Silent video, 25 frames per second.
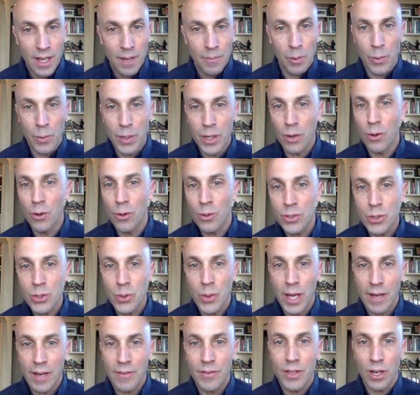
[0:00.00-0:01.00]
But we also
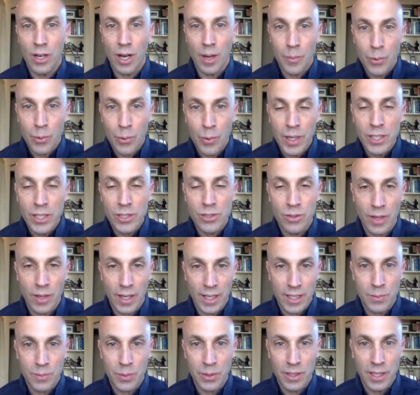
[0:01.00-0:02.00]
have the operational
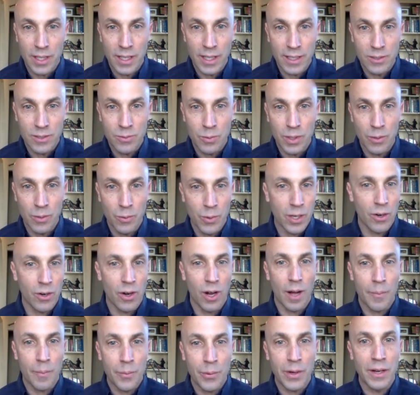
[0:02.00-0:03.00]
expertise. We are
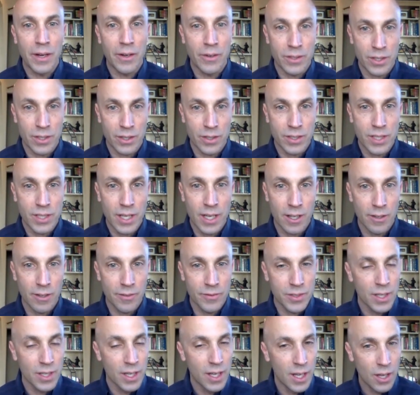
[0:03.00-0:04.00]
operators
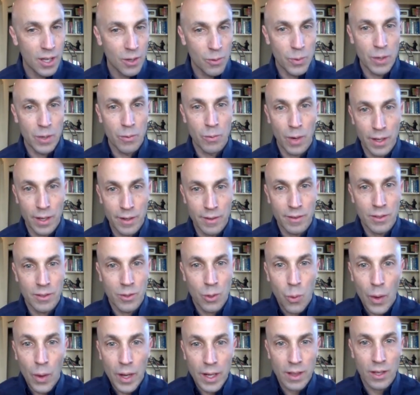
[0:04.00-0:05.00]
ourselves. We run
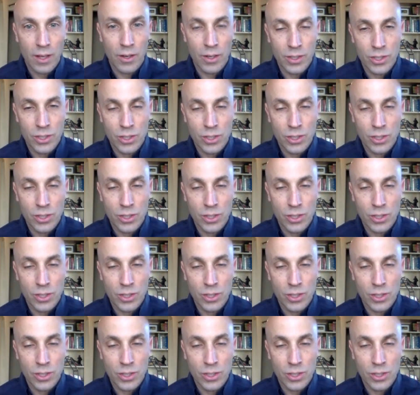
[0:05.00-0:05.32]
quite large